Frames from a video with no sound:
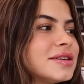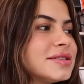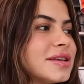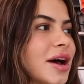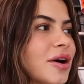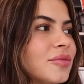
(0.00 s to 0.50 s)

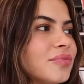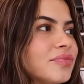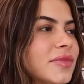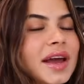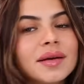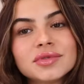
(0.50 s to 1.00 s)
So
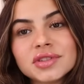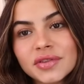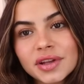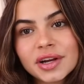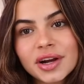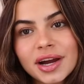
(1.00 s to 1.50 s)
yeah, I'm just
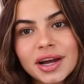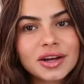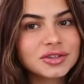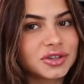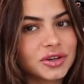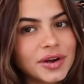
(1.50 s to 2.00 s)
feeling great.
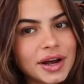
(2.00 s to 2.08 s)
I'll show you